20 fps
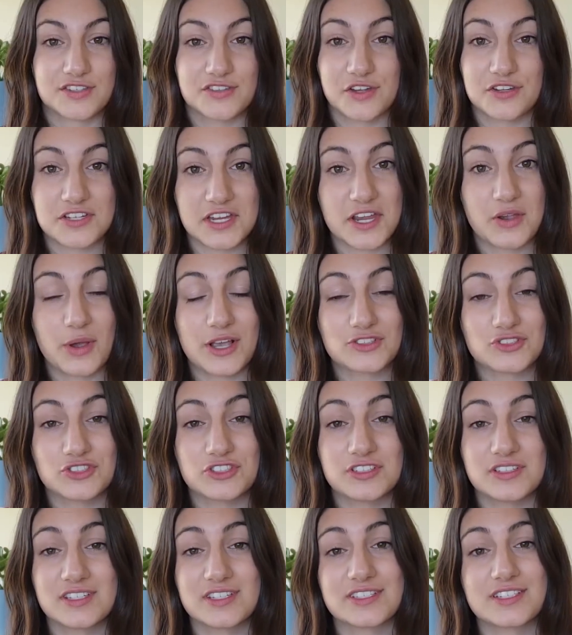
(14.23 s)
13
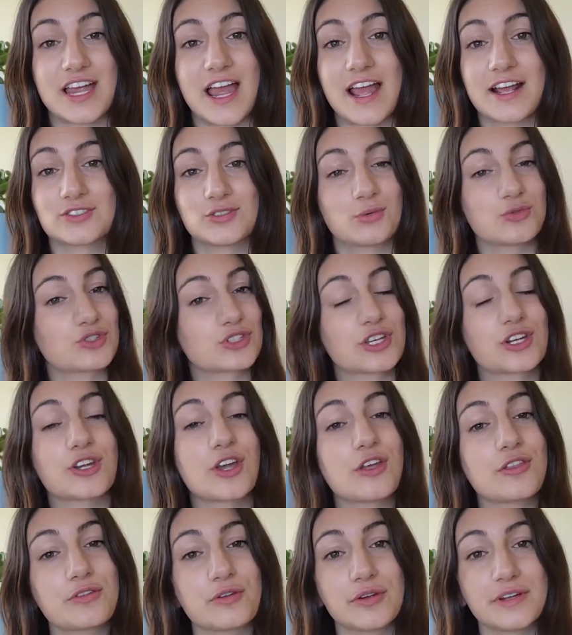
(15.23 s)
questions in this tag, so I'm just gonna
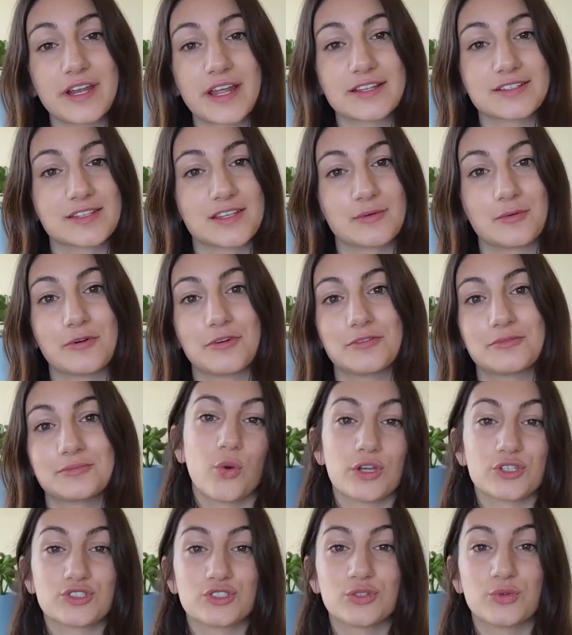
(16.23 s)
go through and answer them all.
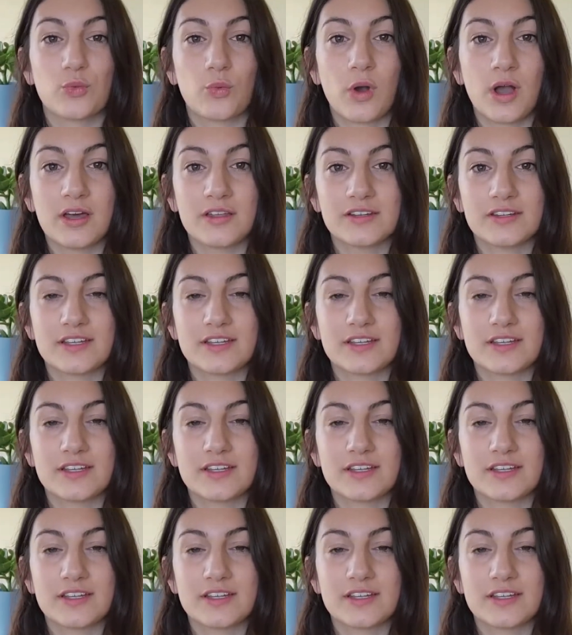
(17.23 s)
Question 1